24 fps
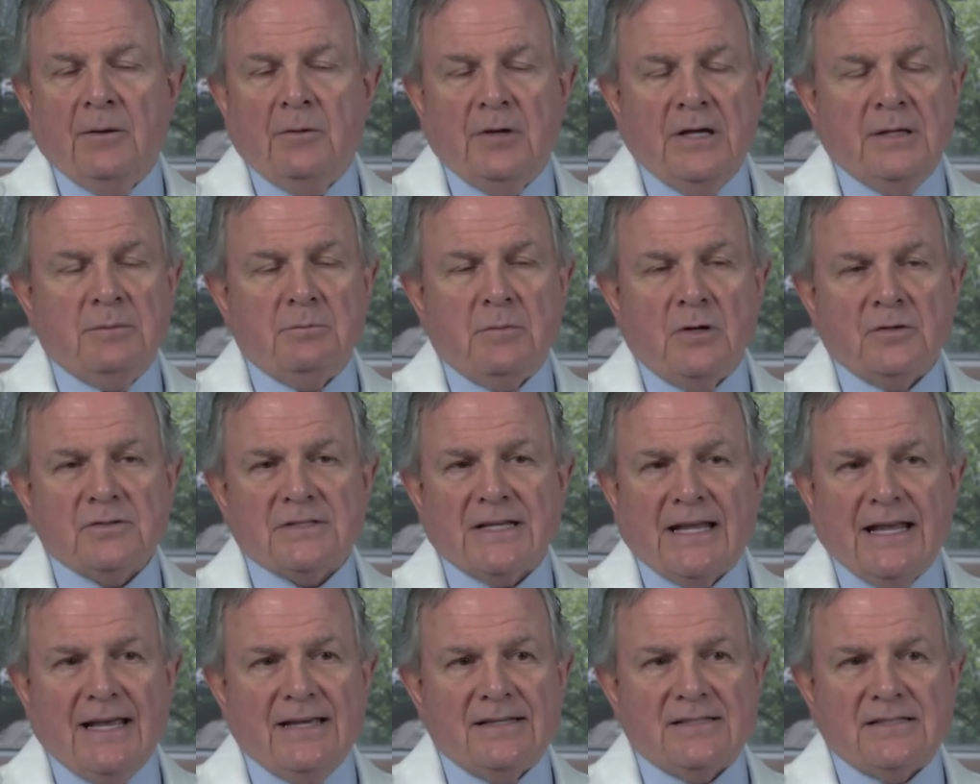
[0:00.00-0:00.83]
In most
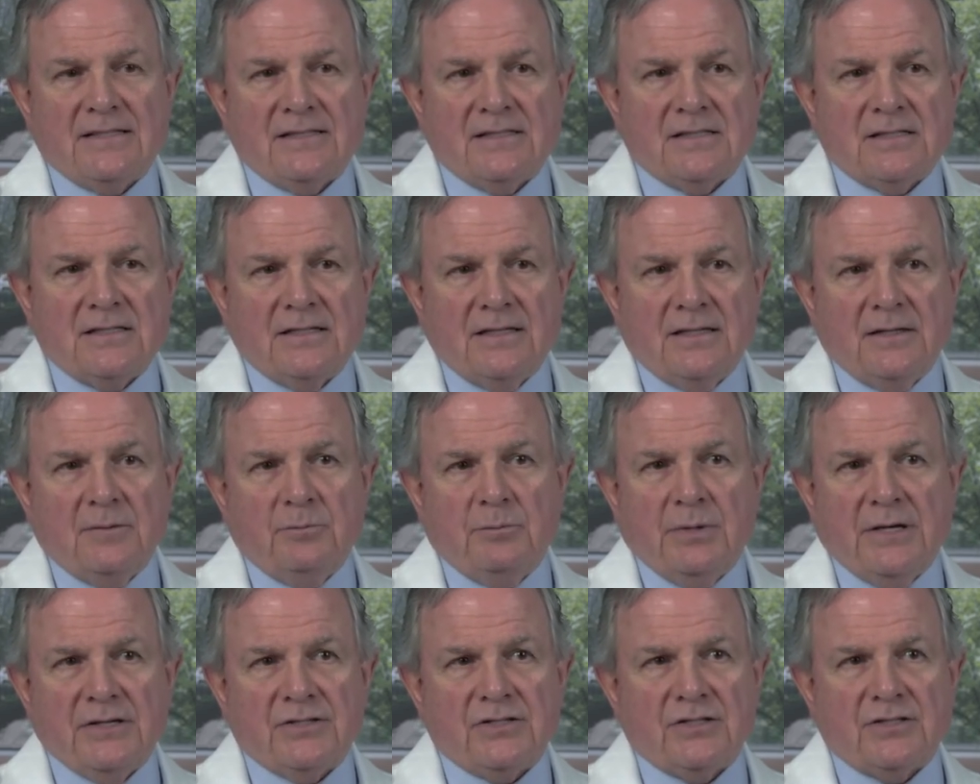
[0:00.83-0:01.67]
cases,
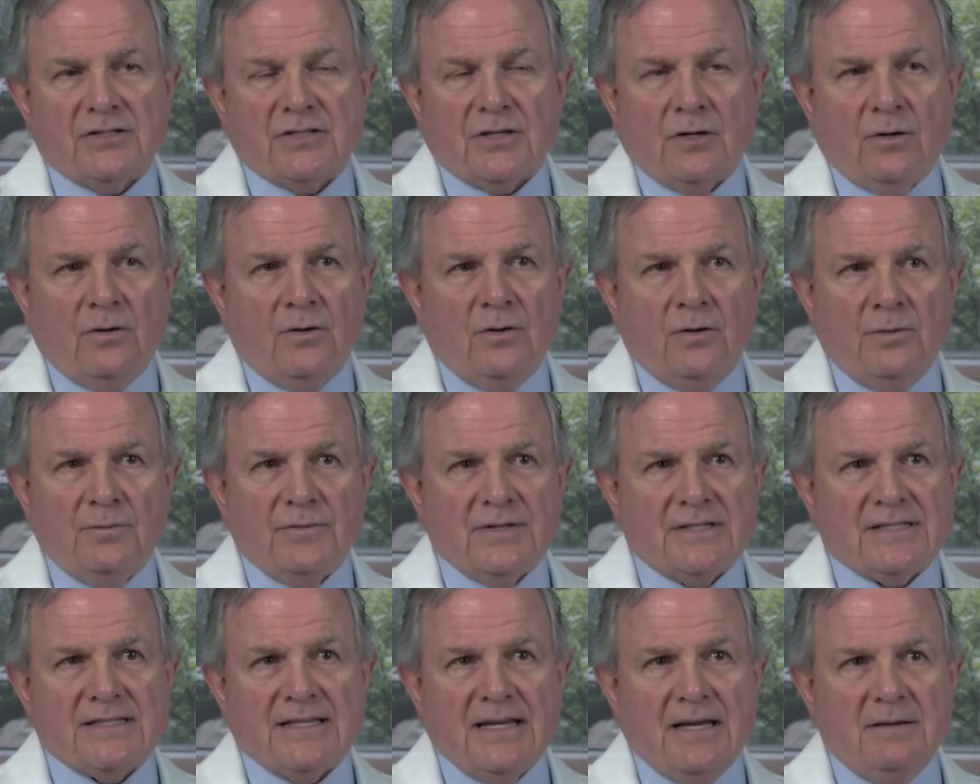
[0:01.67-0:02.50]
patients go home
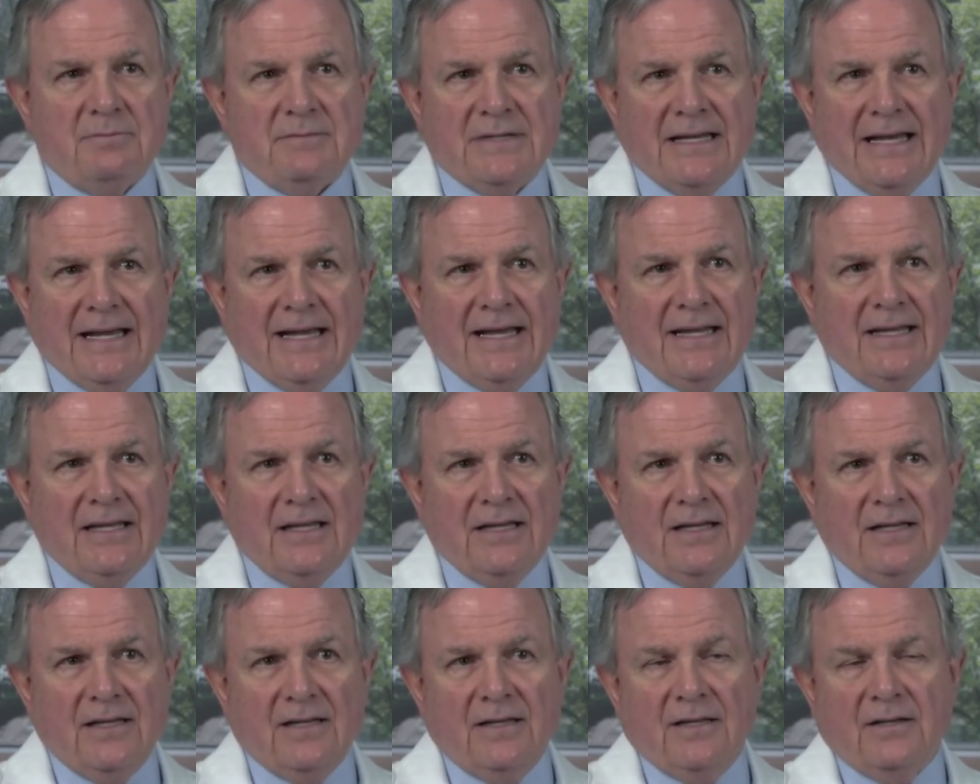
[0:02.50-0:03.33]
the same day
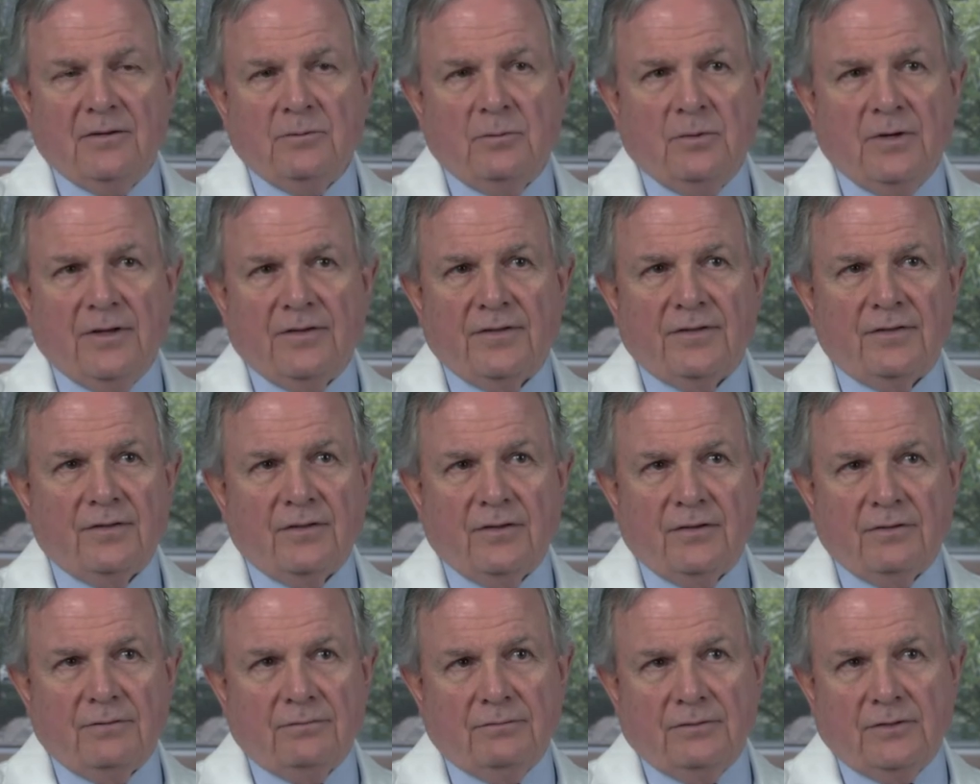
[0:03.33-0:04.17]
with
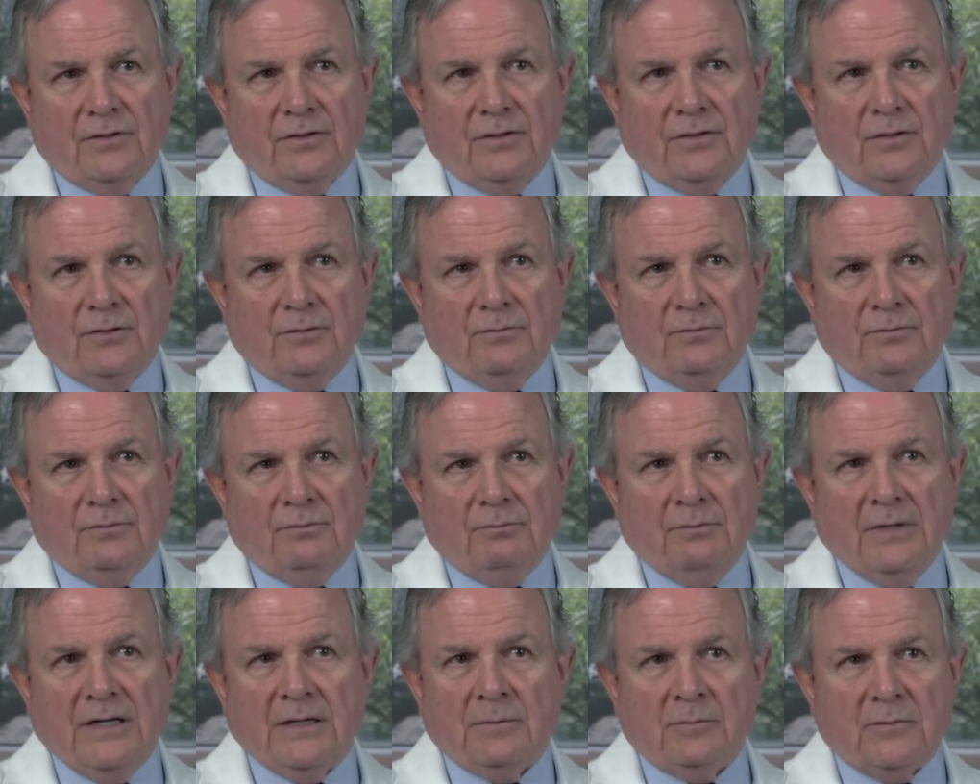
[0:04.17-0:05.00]

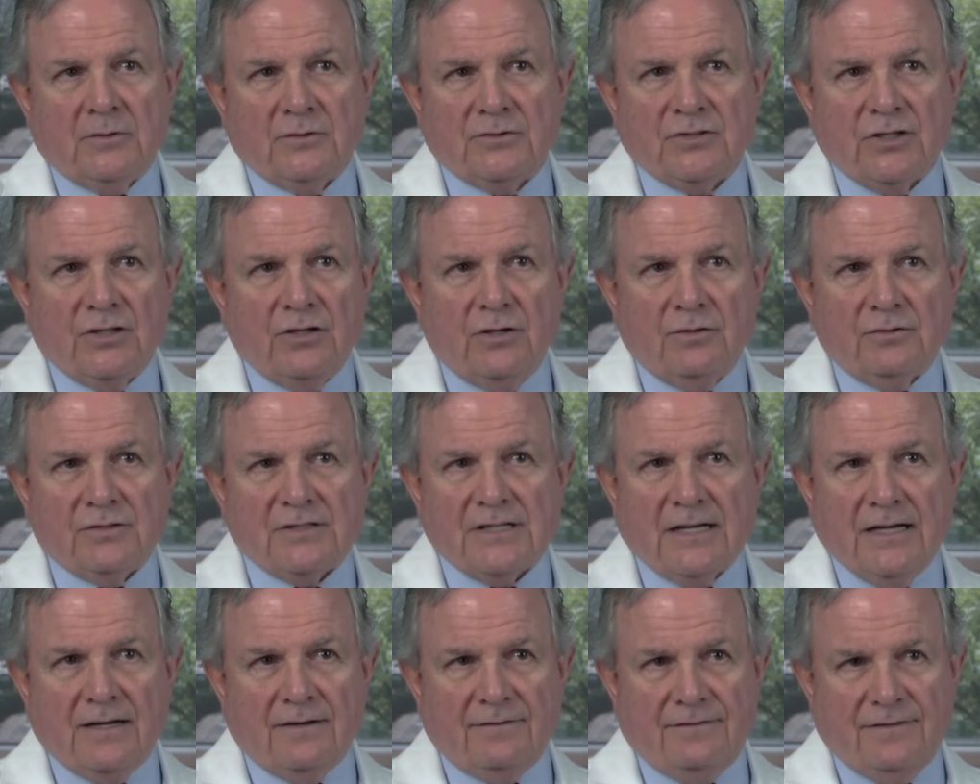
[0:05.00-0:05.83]
minimal to no
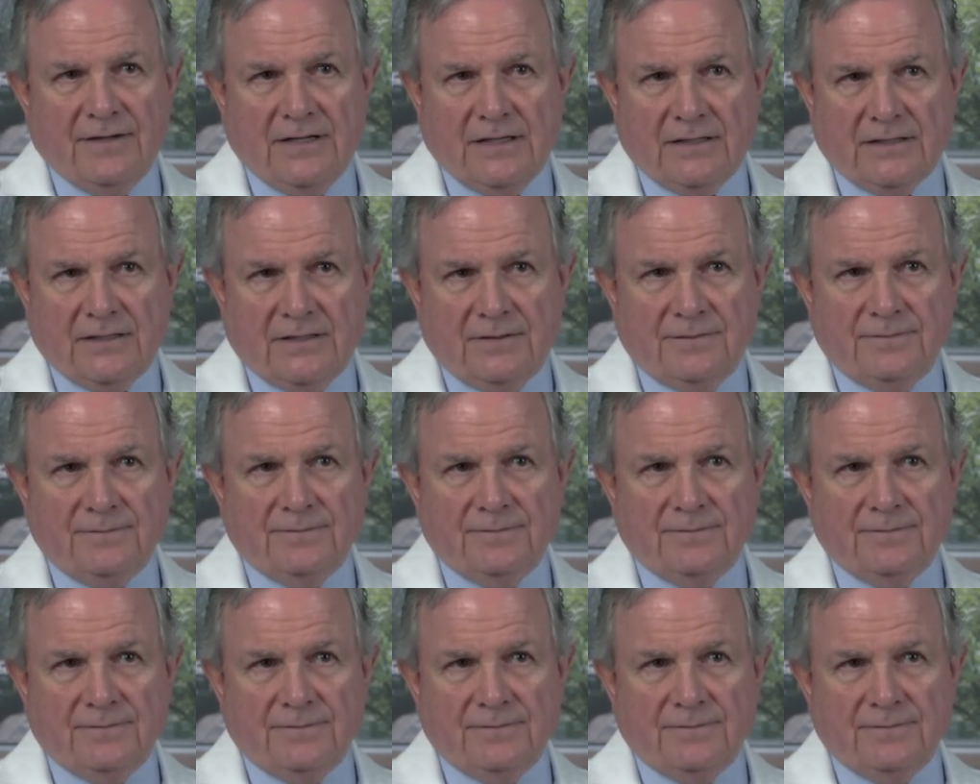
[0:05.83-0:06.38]
side effects.